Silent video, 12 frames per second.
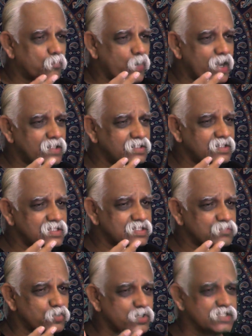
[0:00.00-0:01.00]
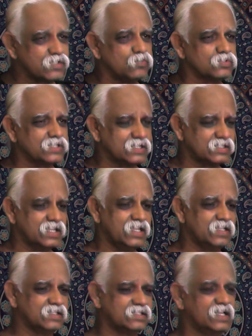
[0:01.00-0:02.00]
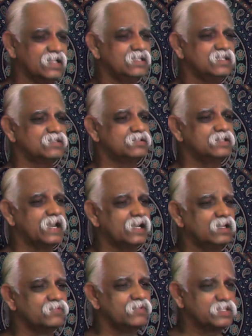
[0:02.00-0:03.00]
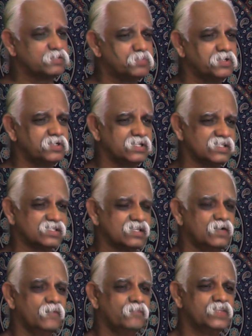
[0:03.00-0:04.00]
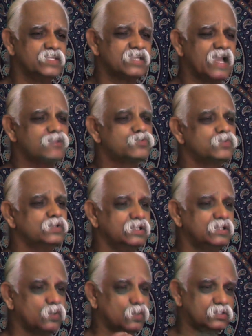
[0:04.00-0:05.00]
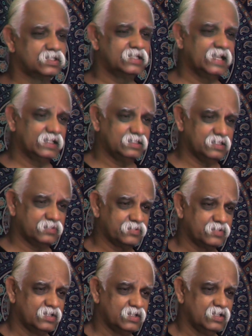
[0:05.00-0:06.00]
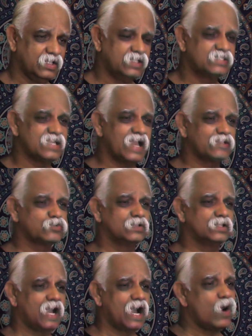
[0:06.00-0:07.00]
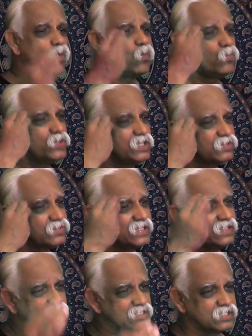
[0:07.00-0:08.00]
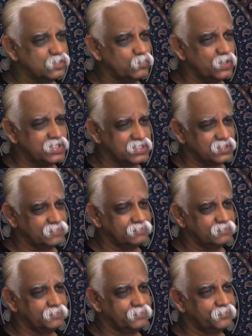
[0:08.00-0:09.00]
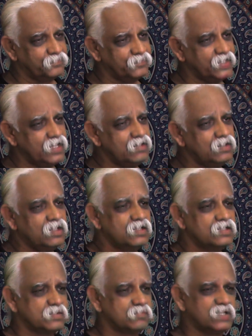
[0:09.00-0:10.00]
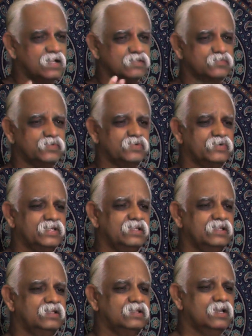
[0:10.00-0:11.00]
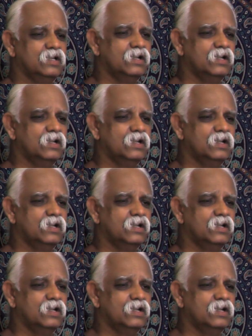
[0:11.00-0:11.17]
What these Buddhist schools are saying is that this negative experience is actually not negative. It's actually how we read the situation. Yeah? Sometimes we read it,